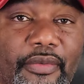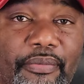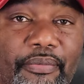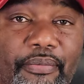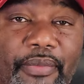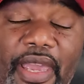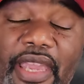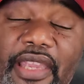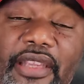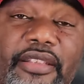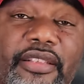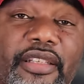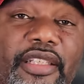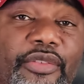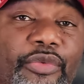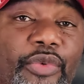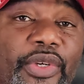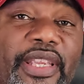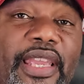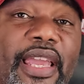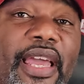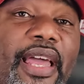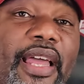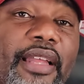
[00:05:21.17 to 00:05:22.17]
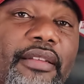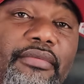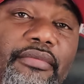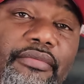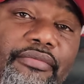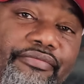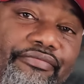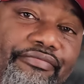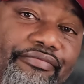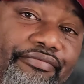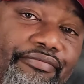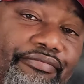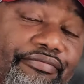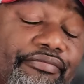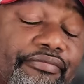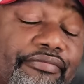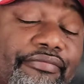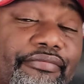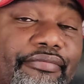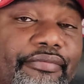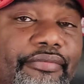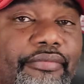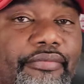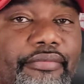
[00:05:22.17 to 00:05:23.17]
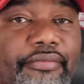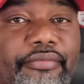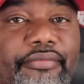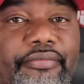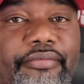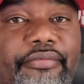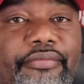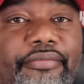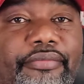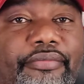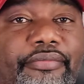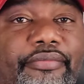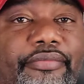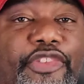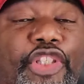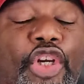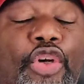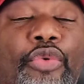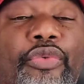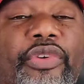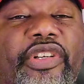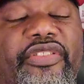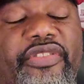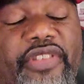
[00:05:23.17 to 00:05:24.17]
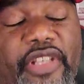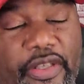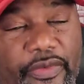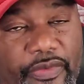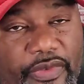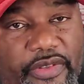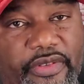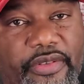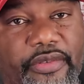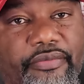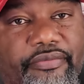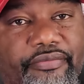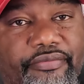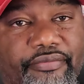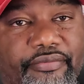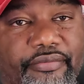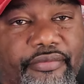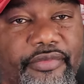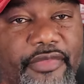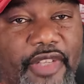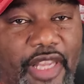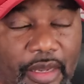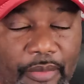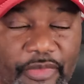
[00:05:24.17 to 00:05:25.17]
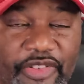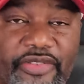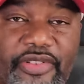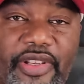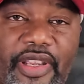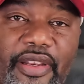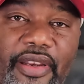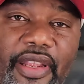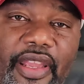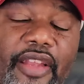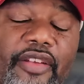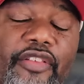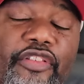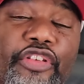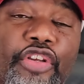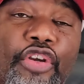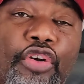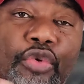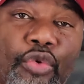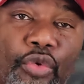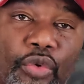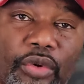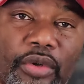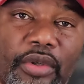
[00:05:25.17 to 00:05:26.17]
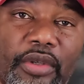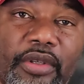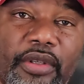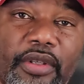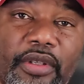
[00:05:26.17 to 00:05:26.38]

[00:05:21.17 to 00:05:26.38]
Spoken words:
basically we got two receivers. I'm going to say that, two.